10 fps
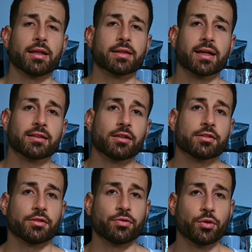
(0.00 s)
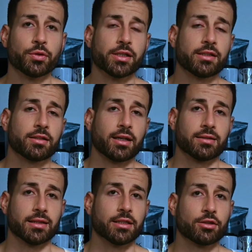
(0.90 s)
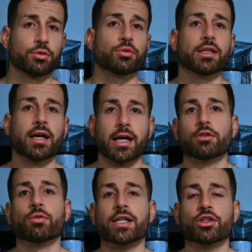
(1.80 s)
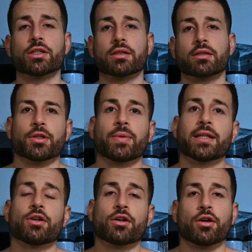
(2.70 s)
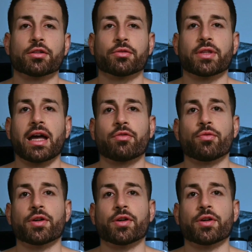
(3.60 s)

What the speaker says: And that loss of fluid can lead to dehydration. But whether her cause of death